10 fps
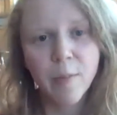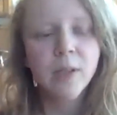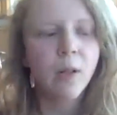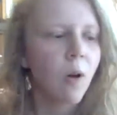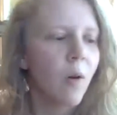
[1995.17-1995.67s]

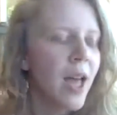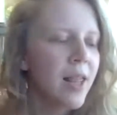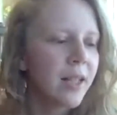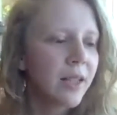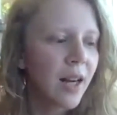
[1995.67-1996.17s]
So
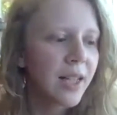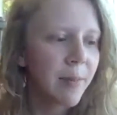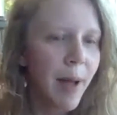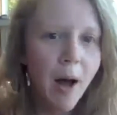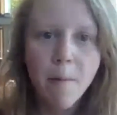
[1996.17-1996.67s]
this talks
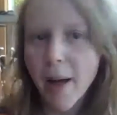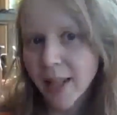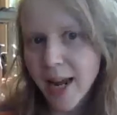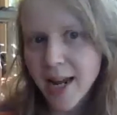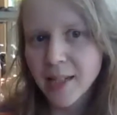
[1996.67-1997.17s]
about
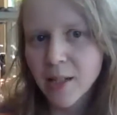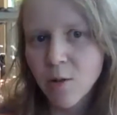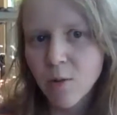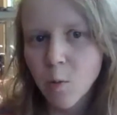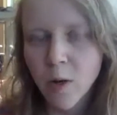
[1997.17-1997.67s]
Méliès, who
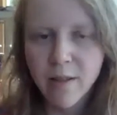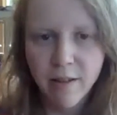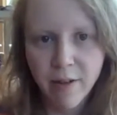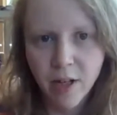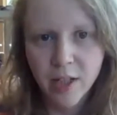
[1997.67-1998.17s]
was one of the
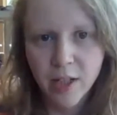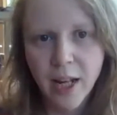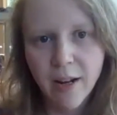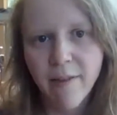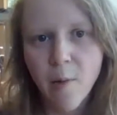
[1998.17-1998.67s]
first
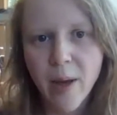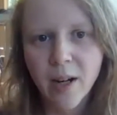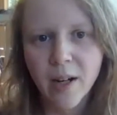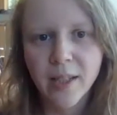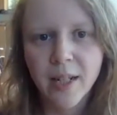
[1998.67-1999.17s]
like
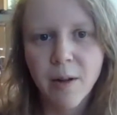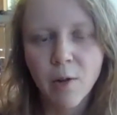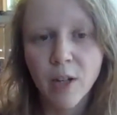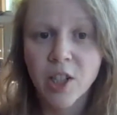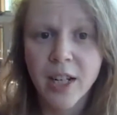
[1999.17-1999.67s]
filmmakers, and
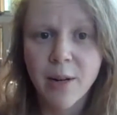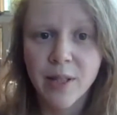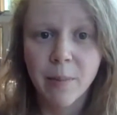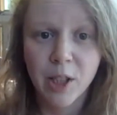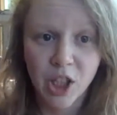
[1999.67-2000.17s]
originally he was
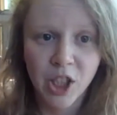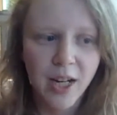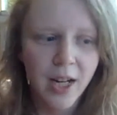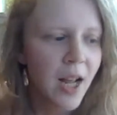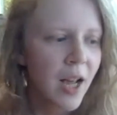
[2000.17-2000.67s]
a magician.